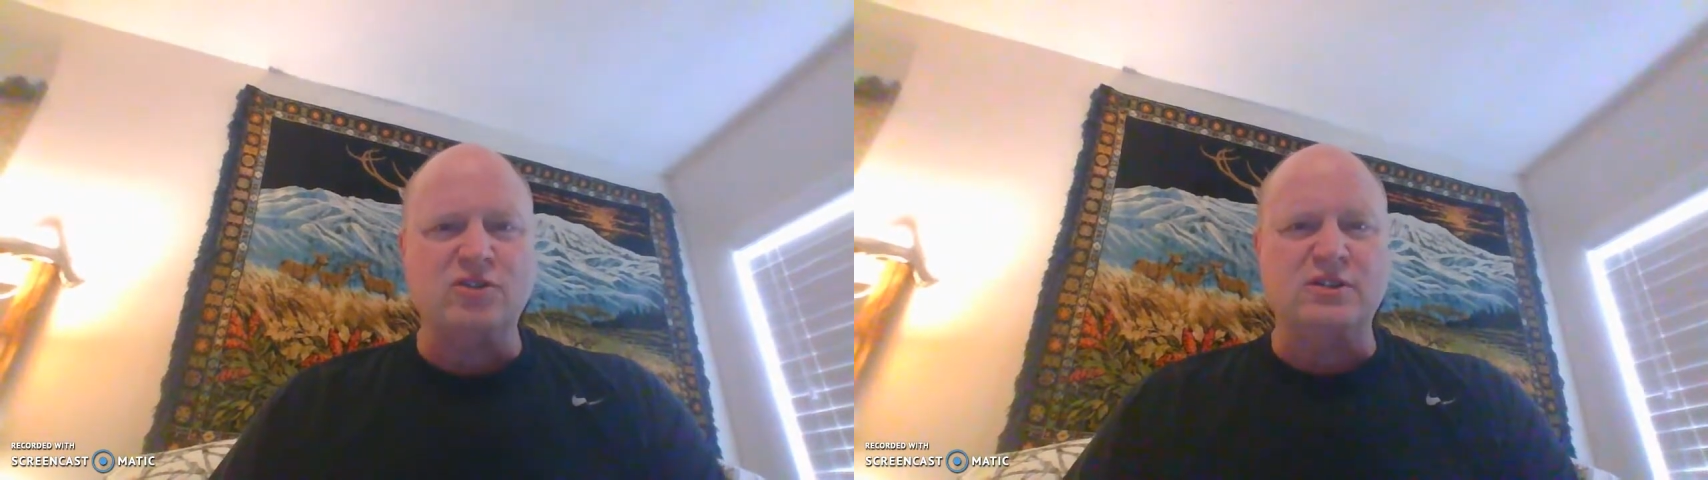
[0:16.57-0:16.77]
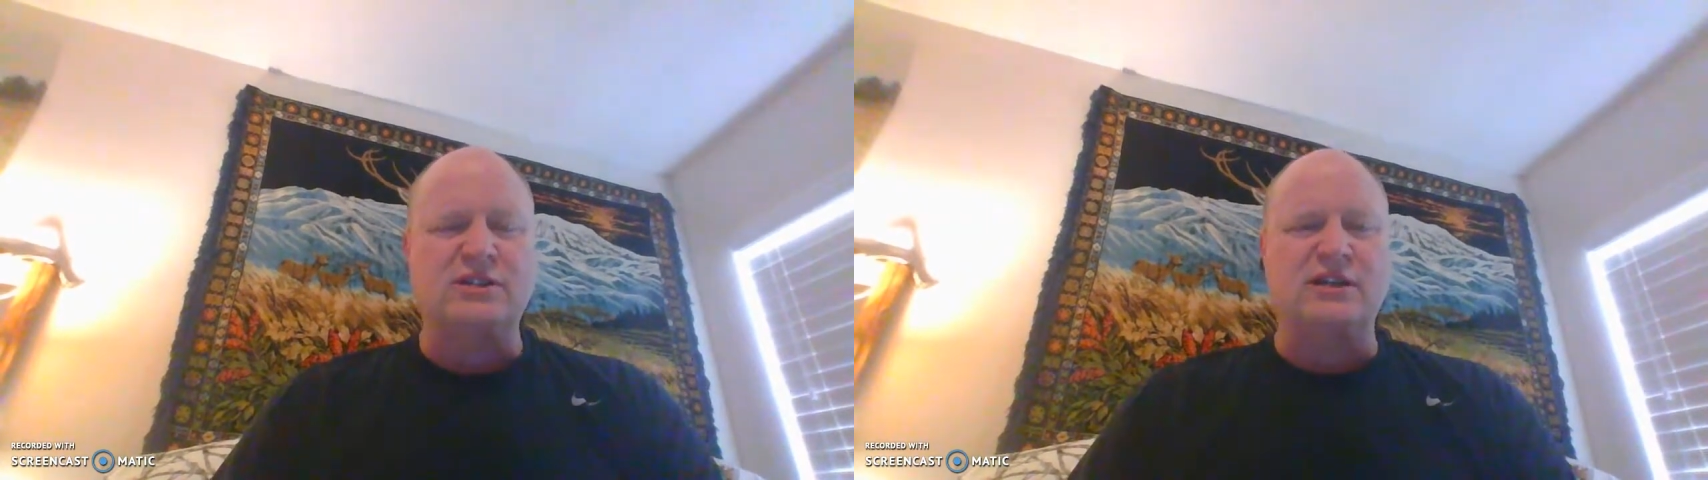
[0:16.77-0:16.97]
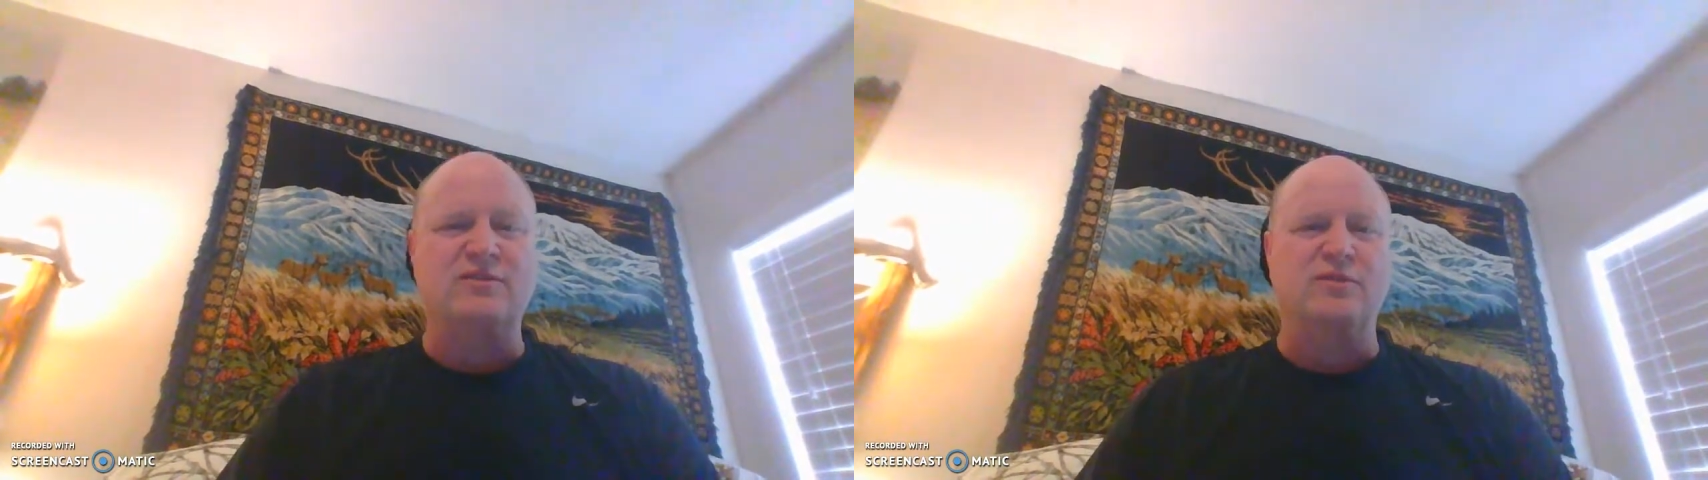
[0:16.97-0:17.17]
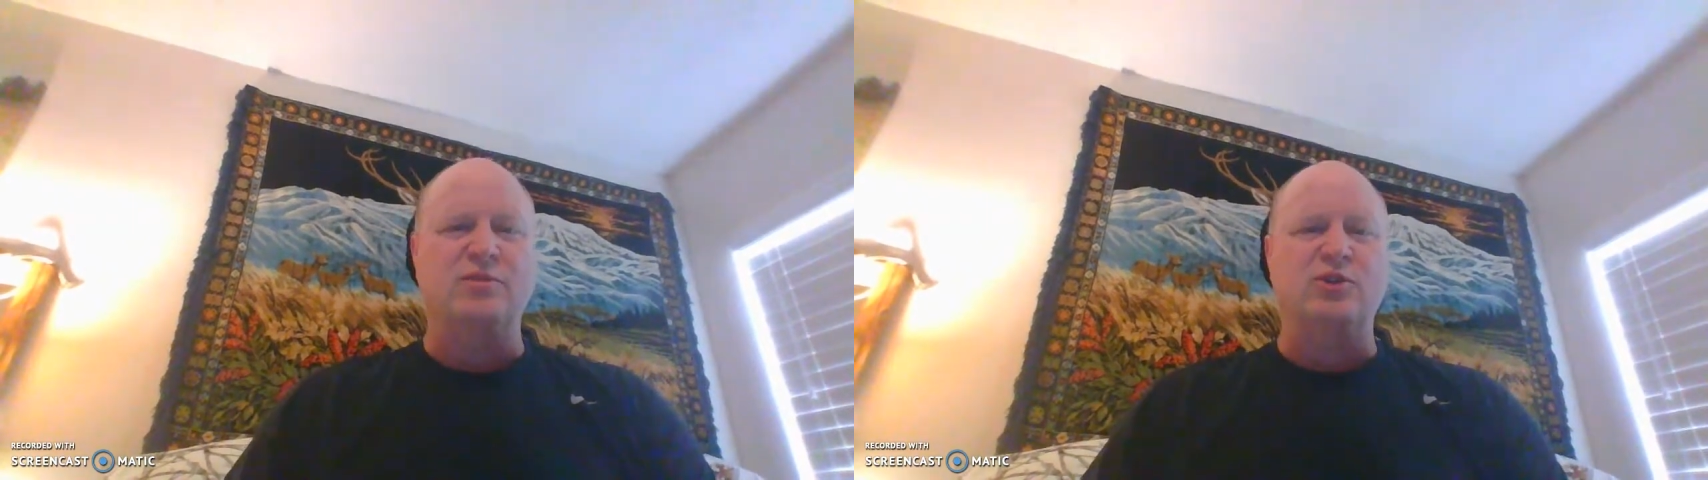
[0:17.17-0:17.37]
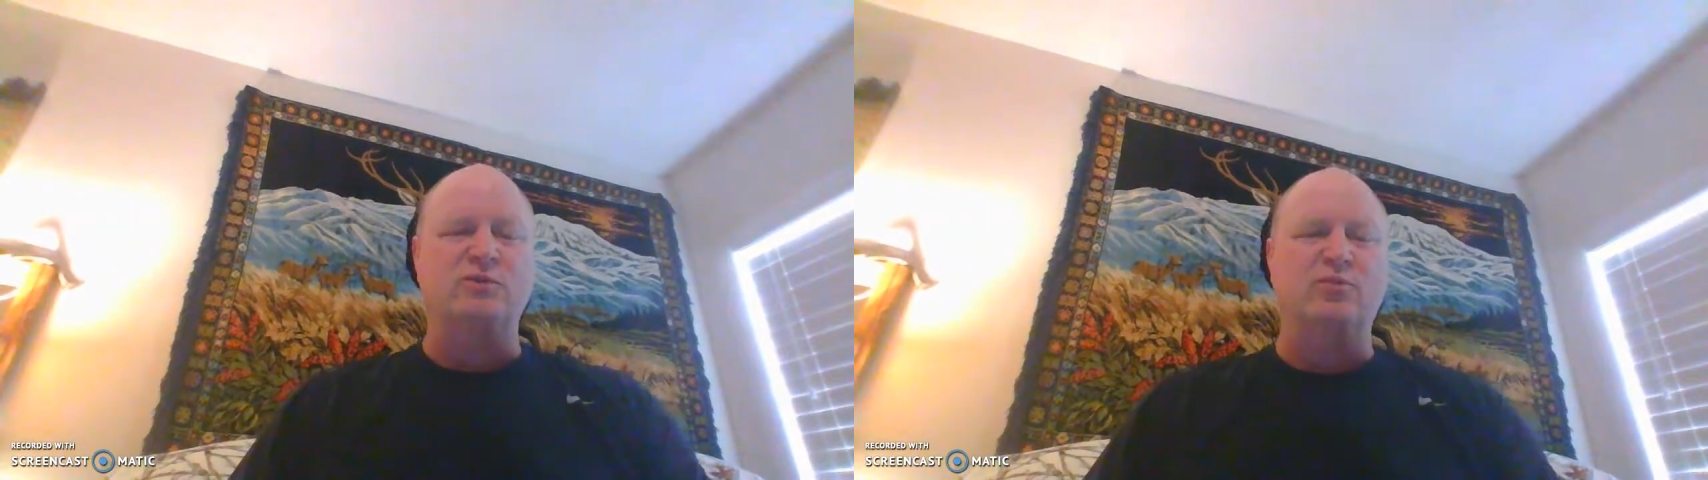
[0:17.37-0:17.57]
discussed for
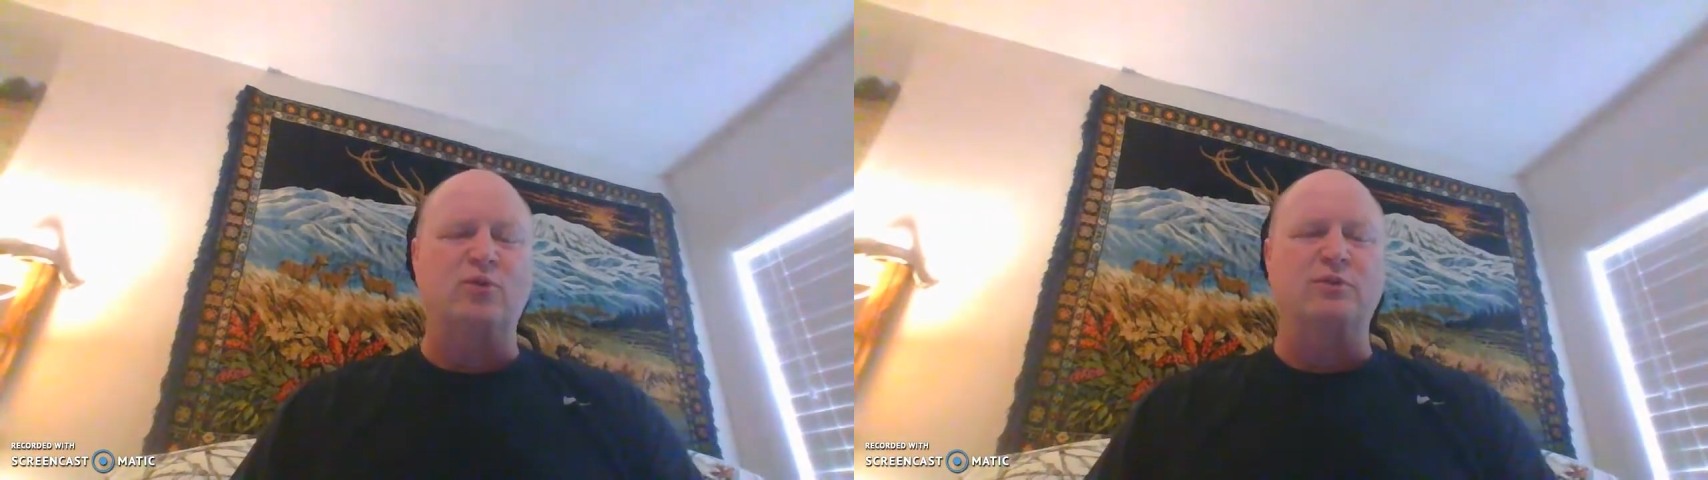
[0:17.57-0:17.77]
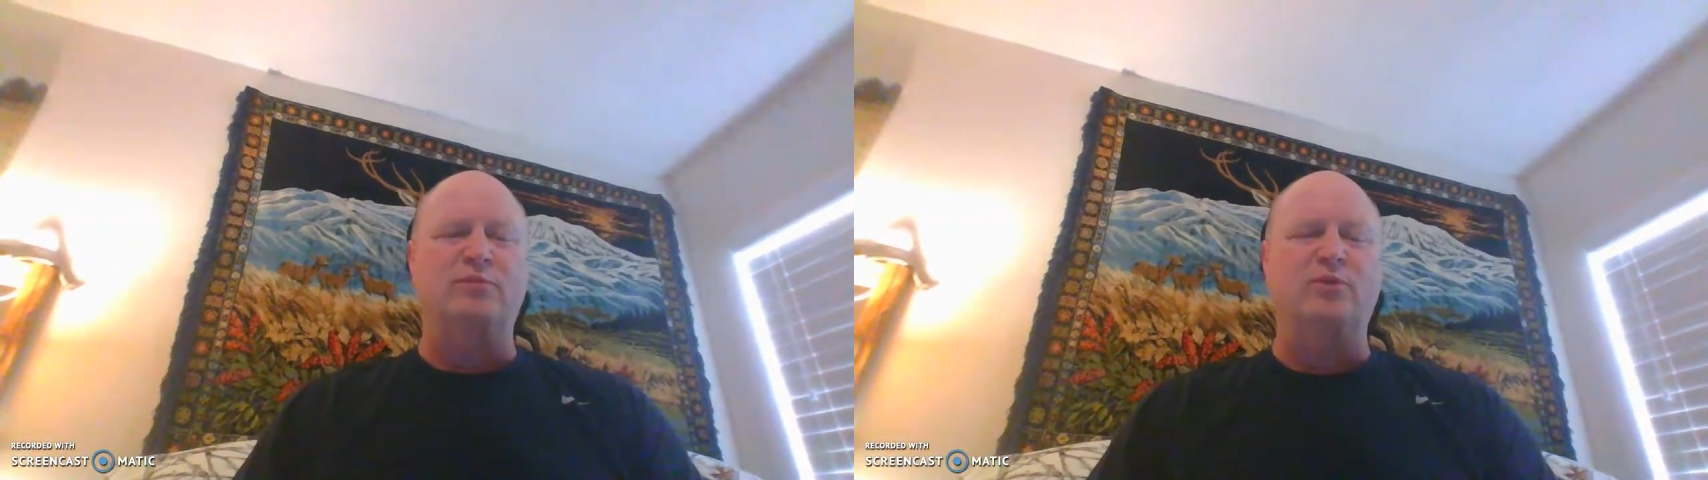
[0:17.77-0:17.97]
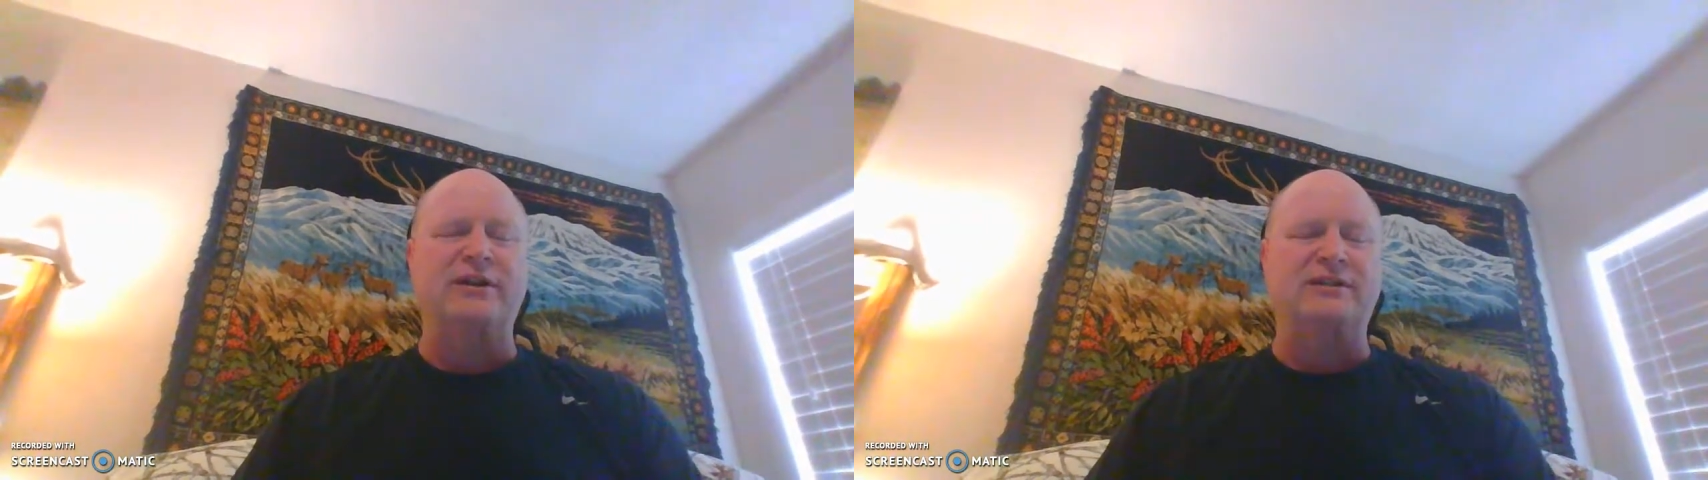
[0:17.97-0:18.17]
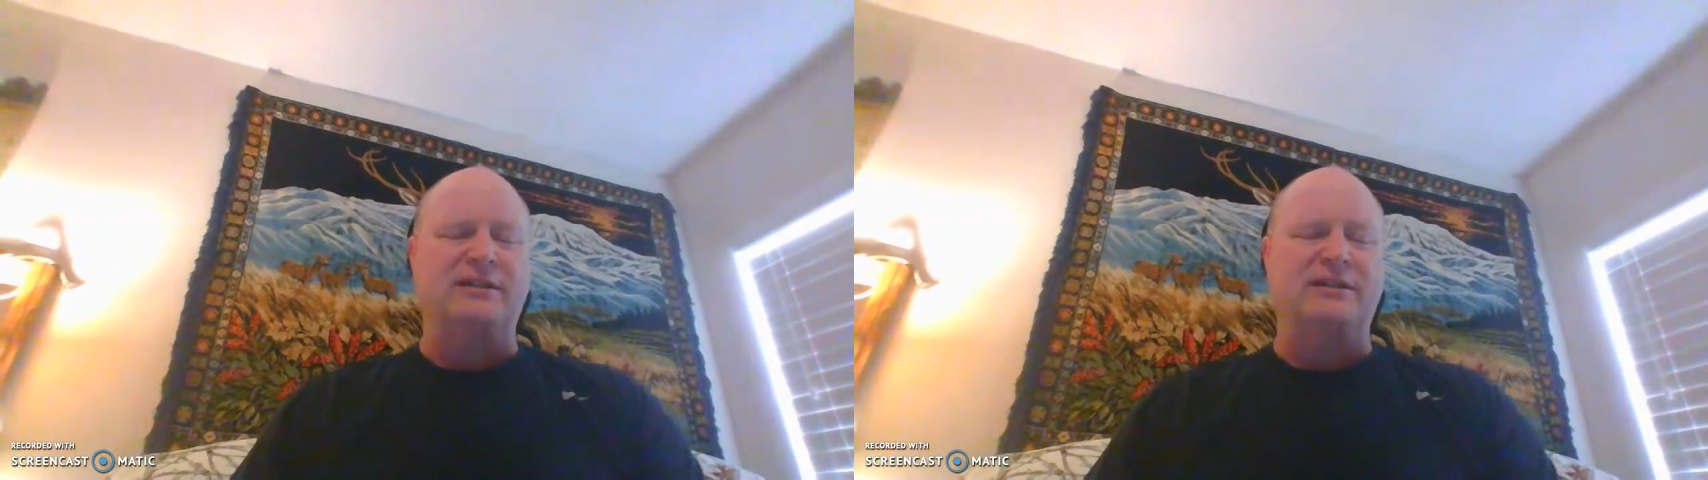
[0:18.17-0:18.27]
most important point,